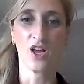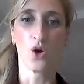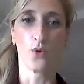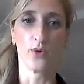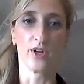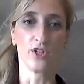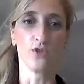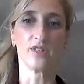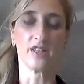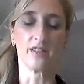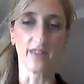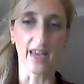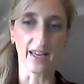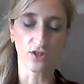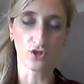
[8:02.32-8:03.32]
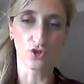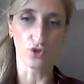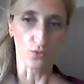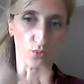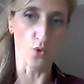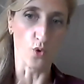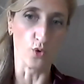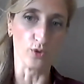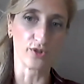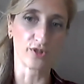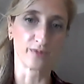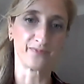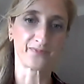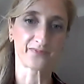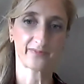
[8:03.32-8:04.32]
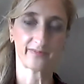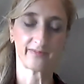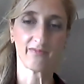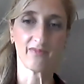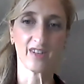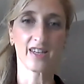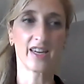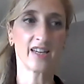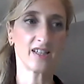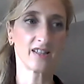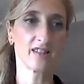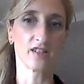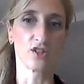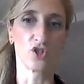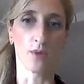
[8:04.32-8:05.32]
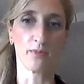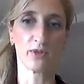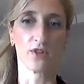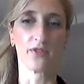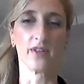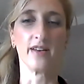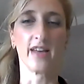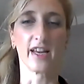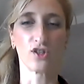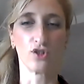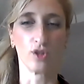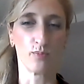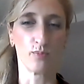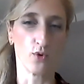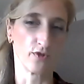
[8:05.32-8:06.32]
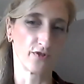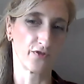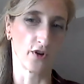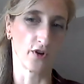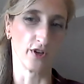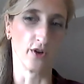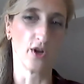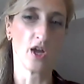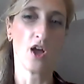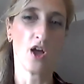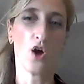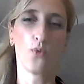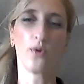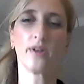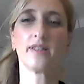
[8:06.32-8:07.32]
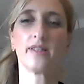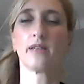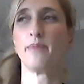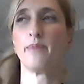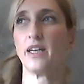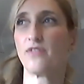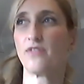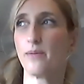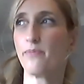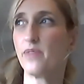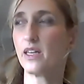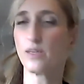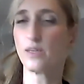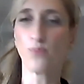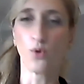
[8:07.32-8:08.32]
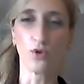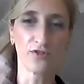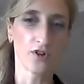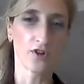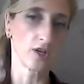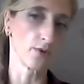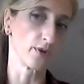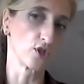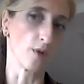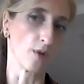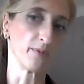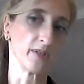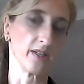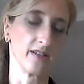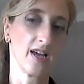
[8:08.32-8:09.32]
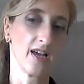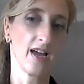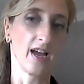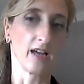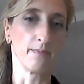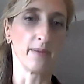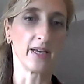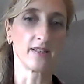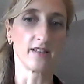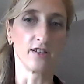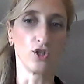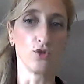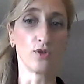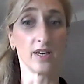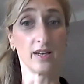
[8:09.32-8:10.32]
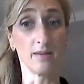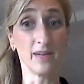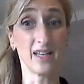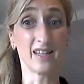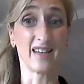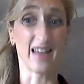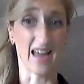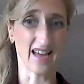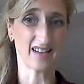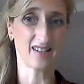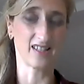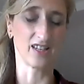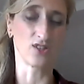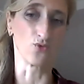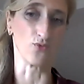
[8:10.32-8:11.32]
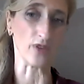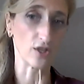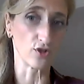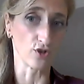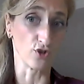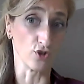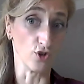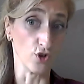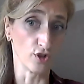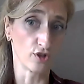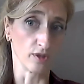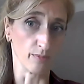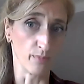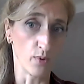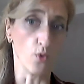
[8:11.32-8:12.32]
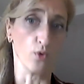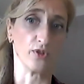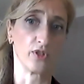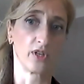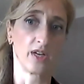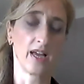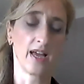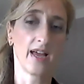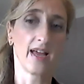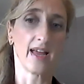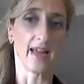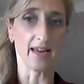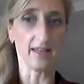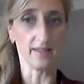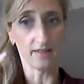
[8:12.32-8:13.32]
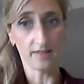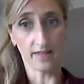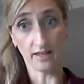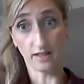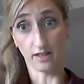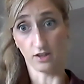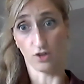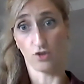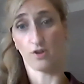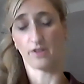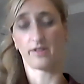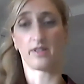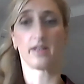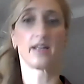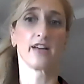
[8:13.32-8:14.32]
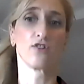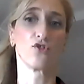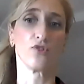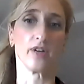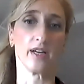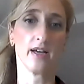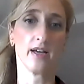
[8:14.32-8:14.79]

we're using that towards getting this adopted on the national portfolio. What does that mean? If something is portfolio adopted, it means that you can immediately access research nurse support in centres across the country,